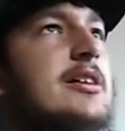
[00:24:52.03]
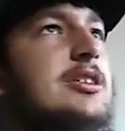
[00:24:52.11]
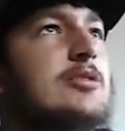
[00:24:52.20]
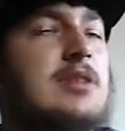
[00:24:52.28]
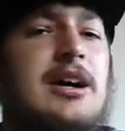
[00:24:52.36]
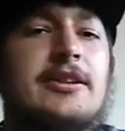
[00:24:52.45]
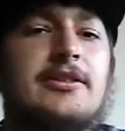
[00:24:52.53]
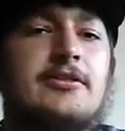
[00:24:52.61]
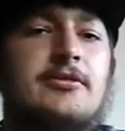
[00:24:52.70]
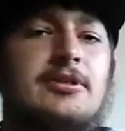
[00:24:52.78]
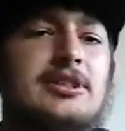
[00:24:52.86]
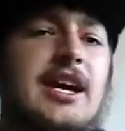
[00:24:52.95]
So what I
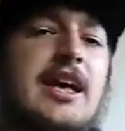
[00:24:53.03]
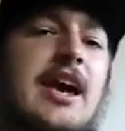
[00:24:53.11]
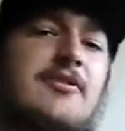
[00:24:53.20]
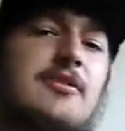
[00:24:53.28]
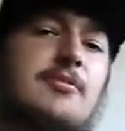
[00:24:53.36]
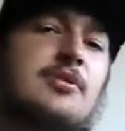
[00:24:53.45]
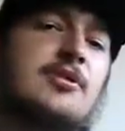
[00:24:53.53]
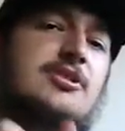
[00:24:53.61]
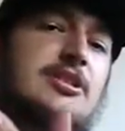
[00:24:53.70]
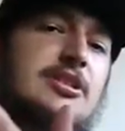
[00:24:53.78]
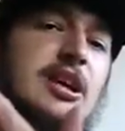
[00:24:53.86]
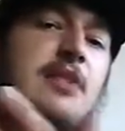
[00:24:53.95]
do is I have the
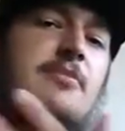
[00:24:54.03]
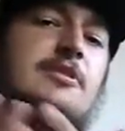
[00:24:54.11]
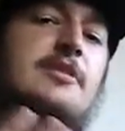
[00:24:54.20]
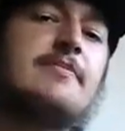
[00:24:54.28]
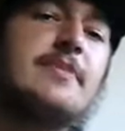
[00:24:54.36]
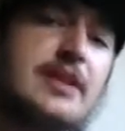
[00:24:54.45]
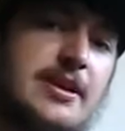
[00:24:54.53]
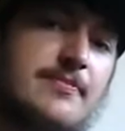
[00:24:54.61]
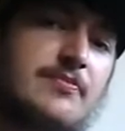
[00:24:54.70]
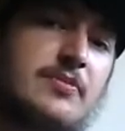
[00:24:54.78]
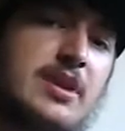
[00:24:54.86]
person come to me,